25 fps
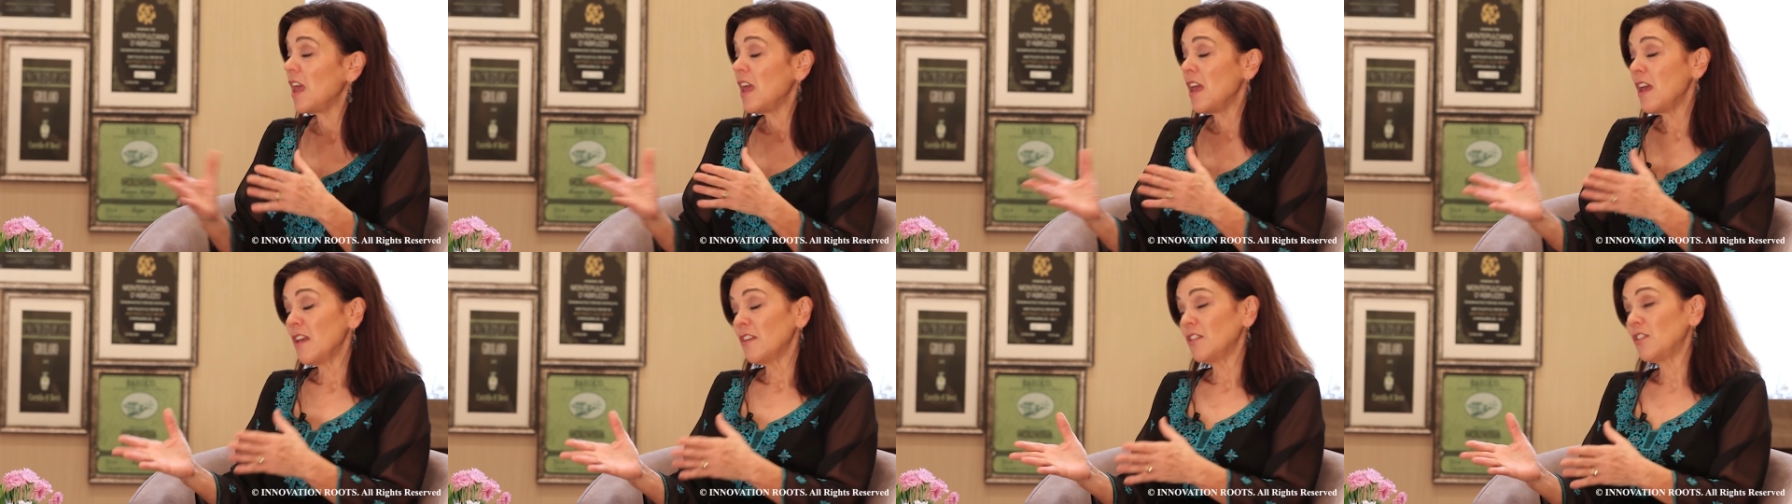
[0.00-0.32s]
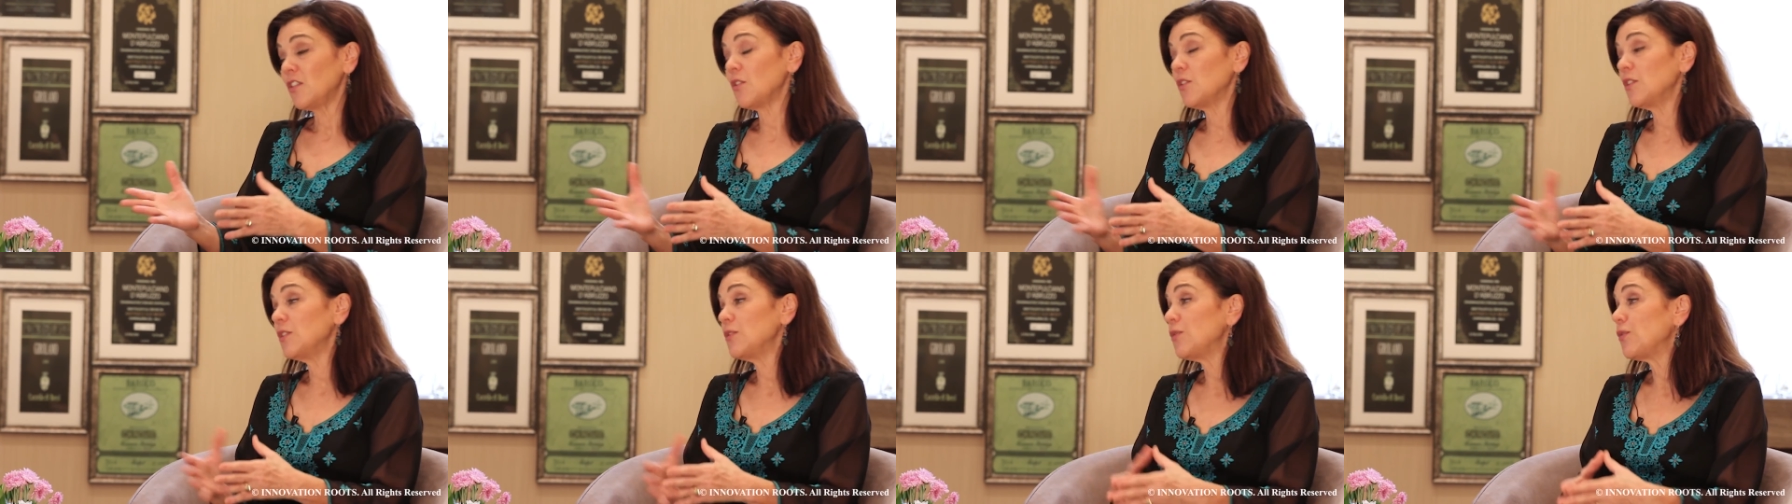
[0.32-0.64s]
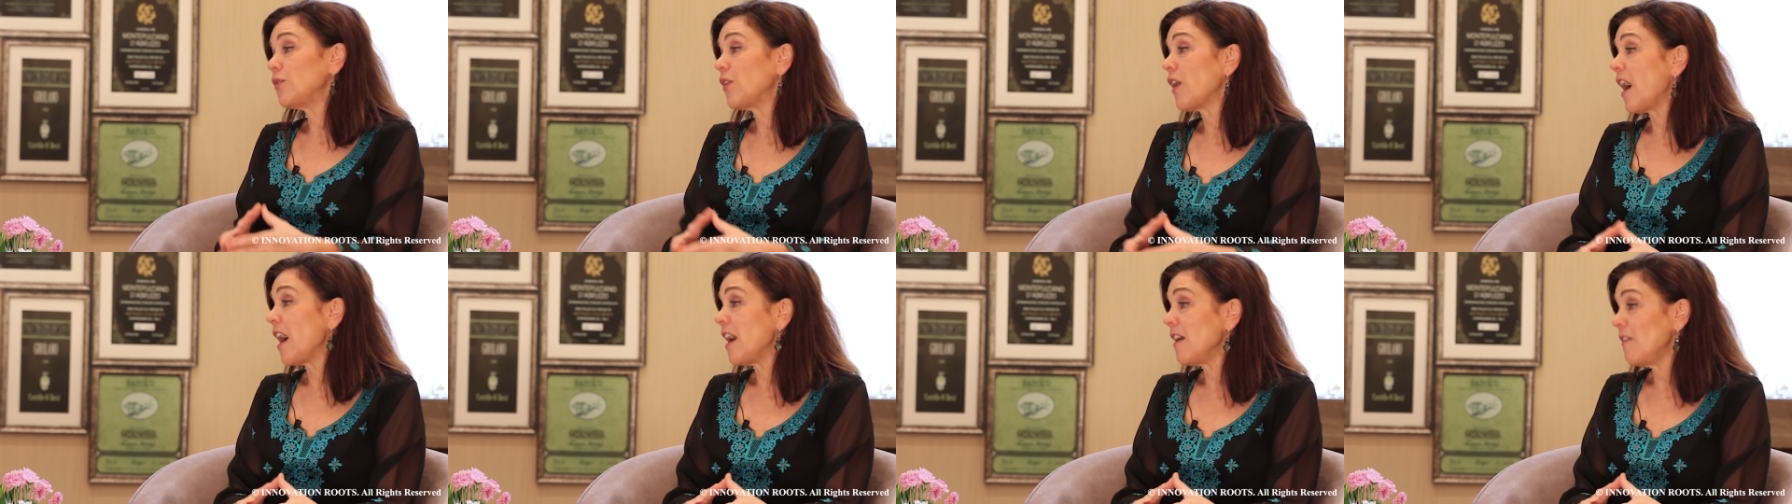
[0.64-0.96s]
So in
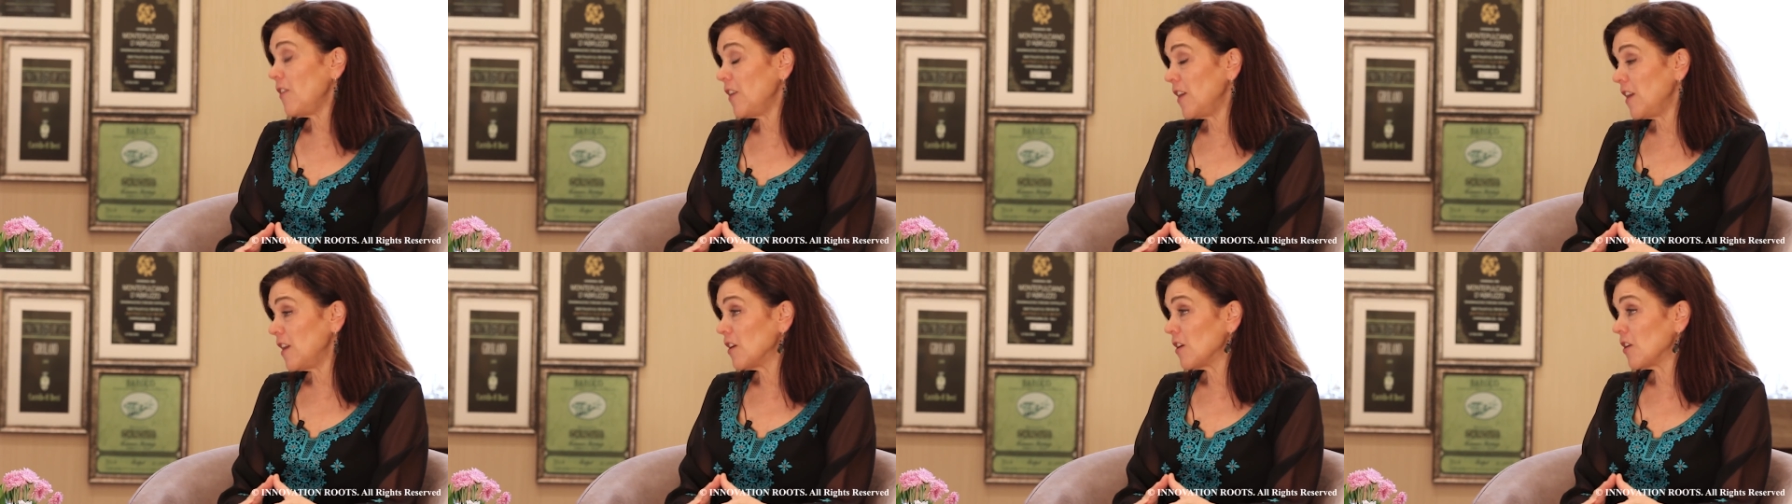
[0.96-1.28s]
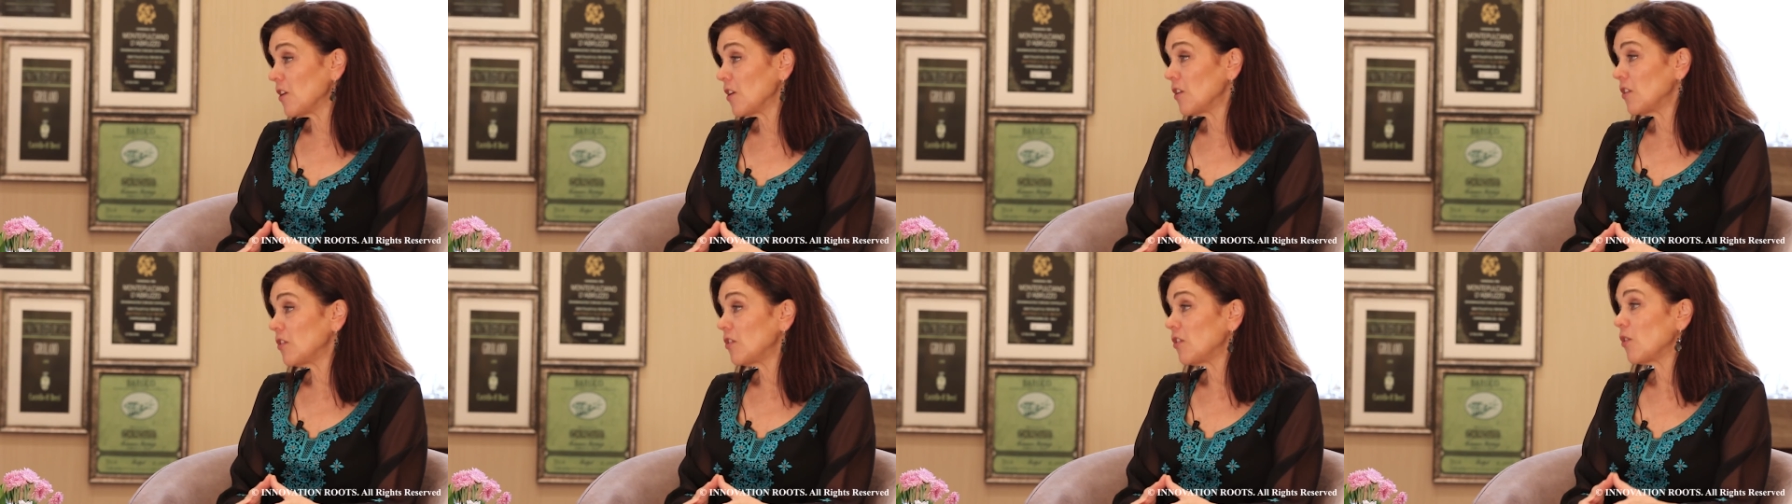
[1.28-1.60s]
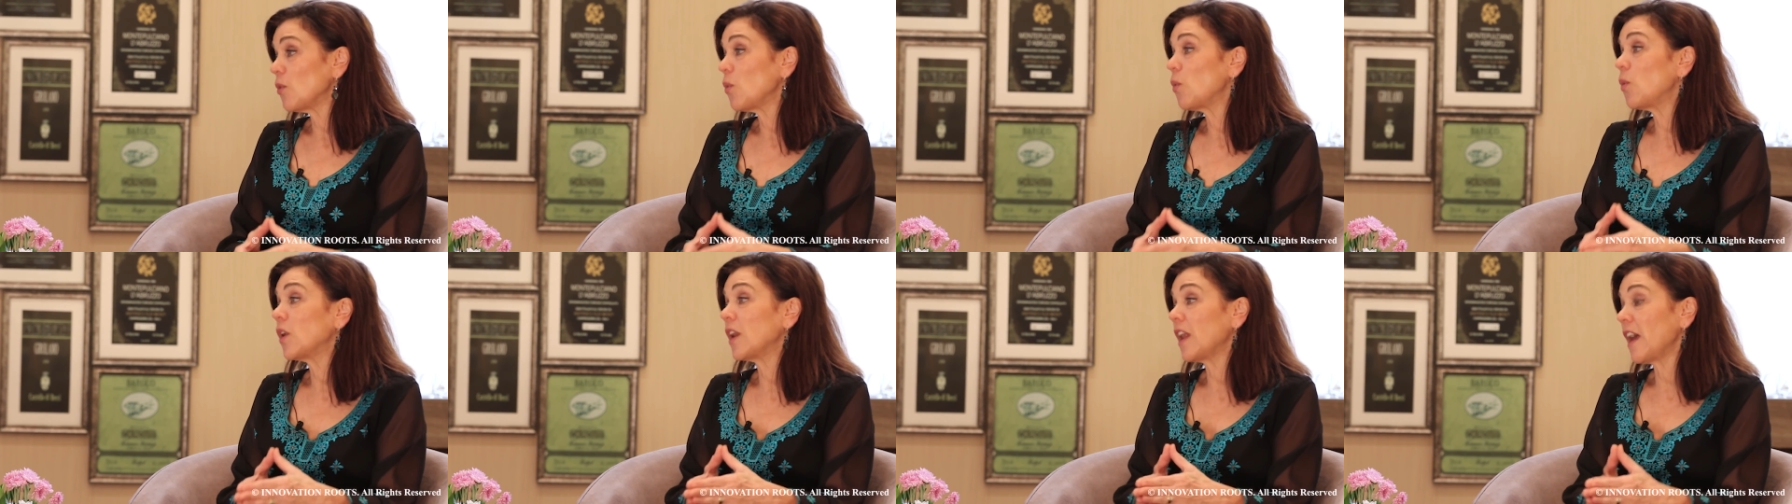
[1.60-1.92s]
5 years,
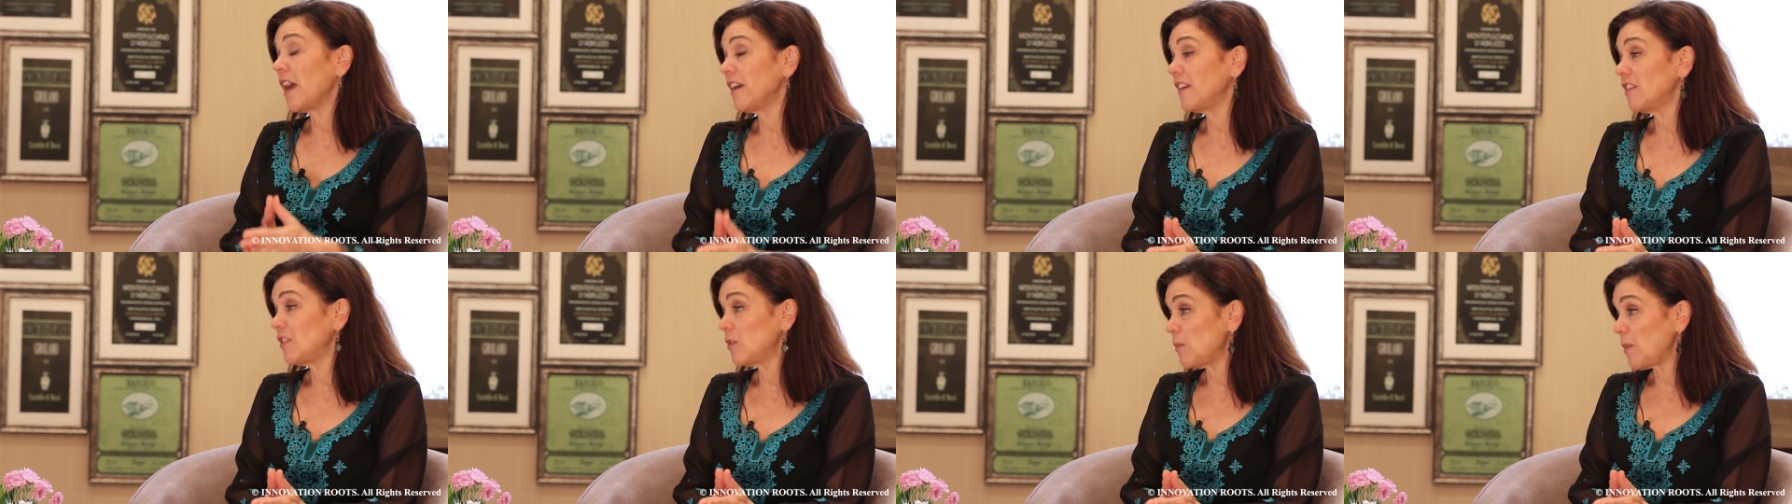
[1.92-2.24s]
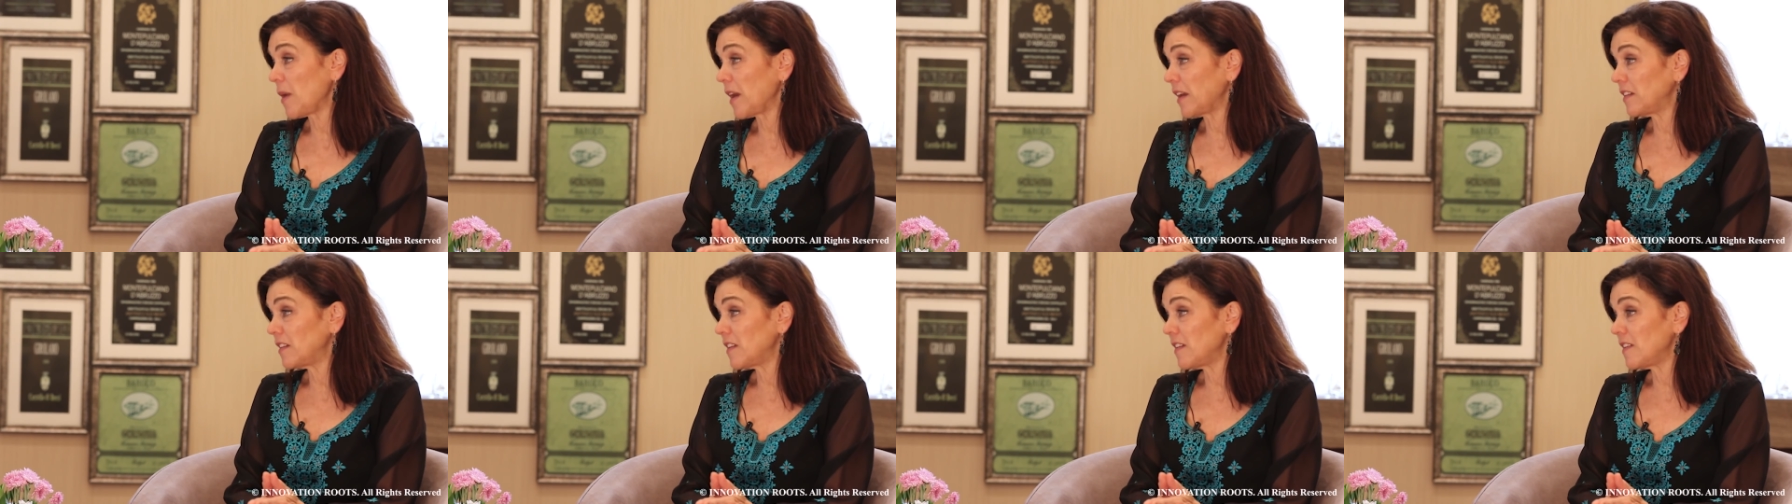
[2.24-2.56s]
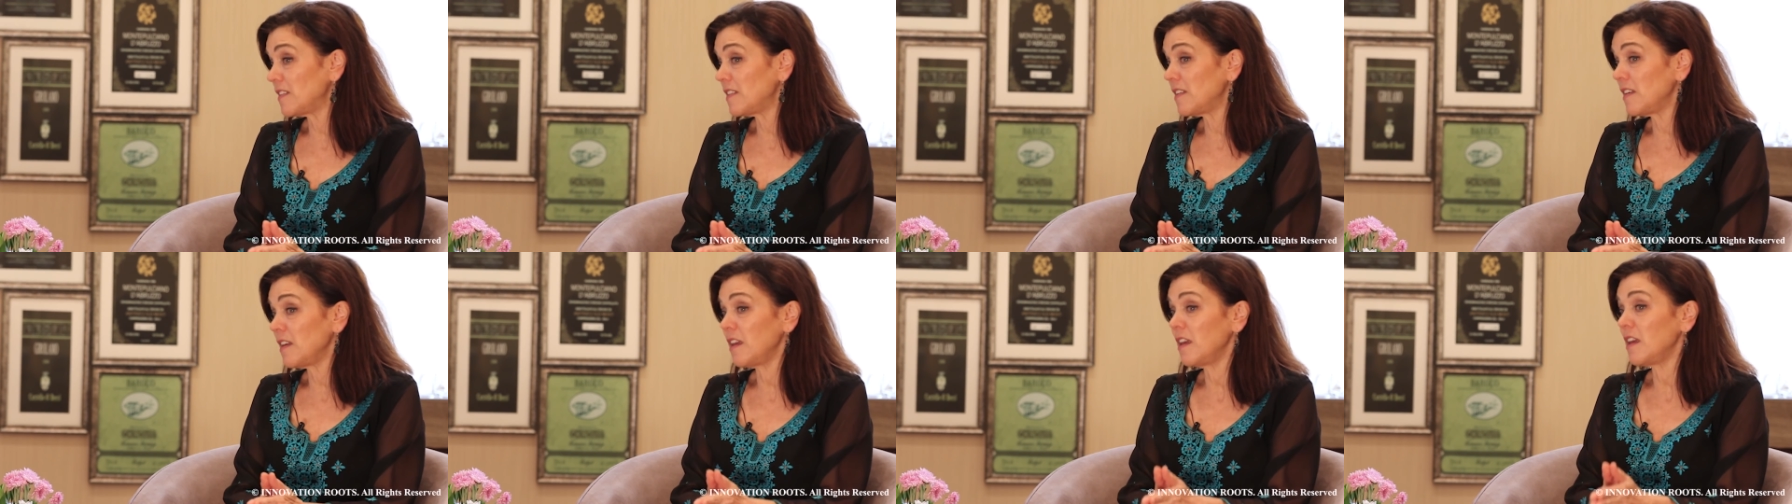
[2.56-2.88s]
what I expect to
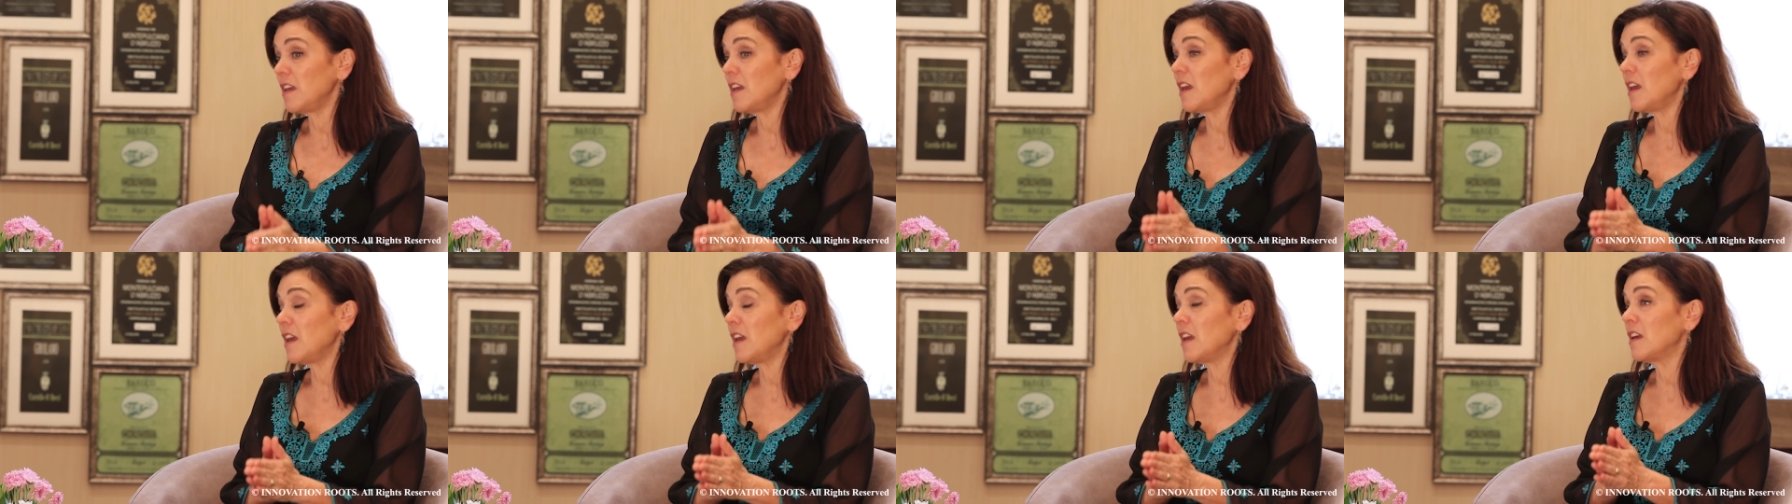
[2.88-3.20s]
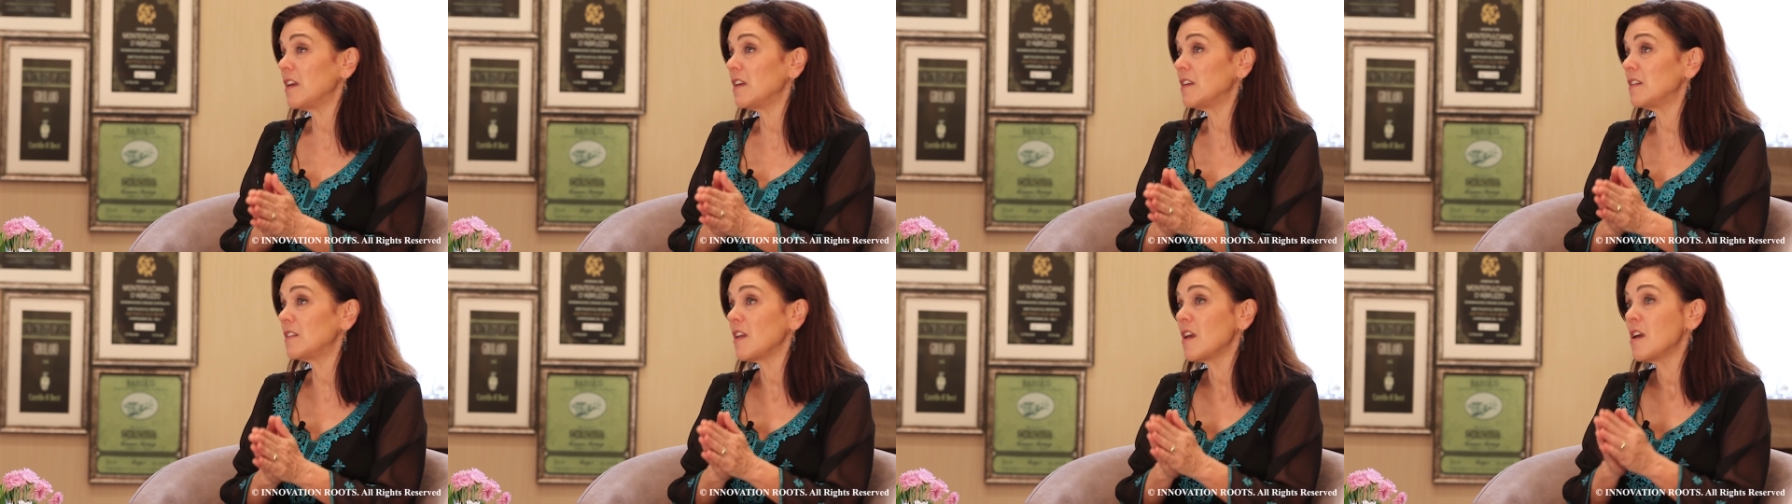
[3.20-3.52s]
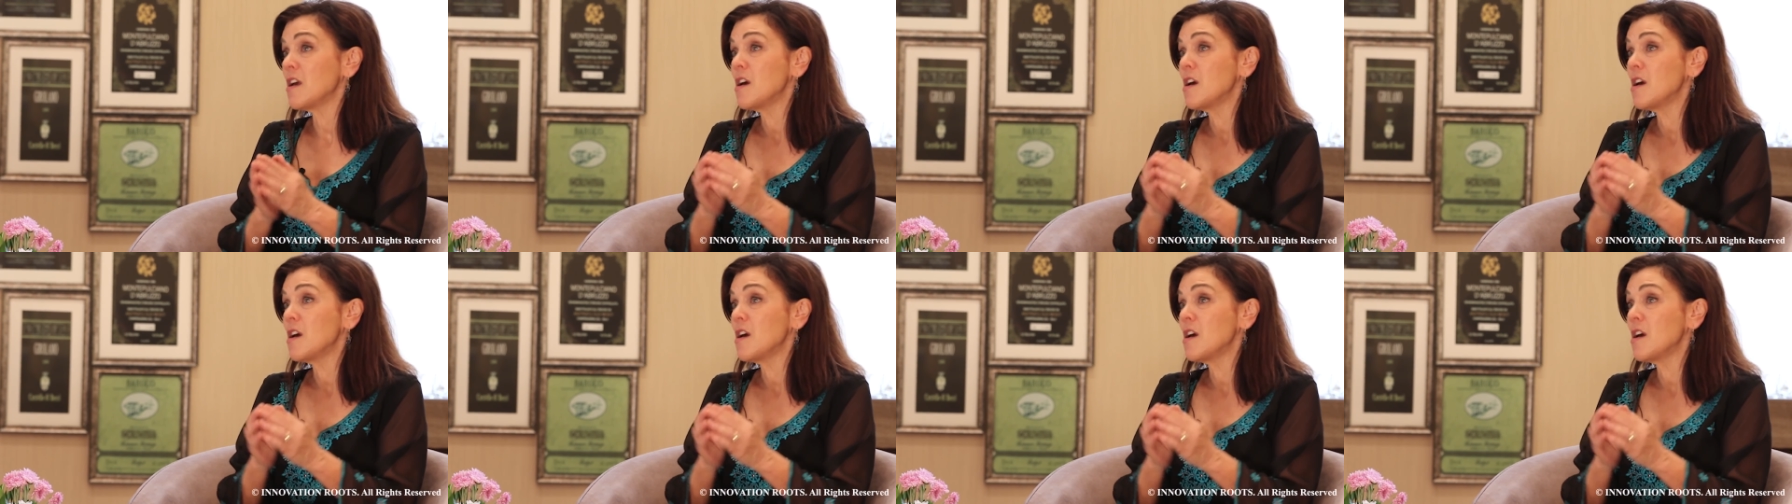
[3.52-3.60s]
see is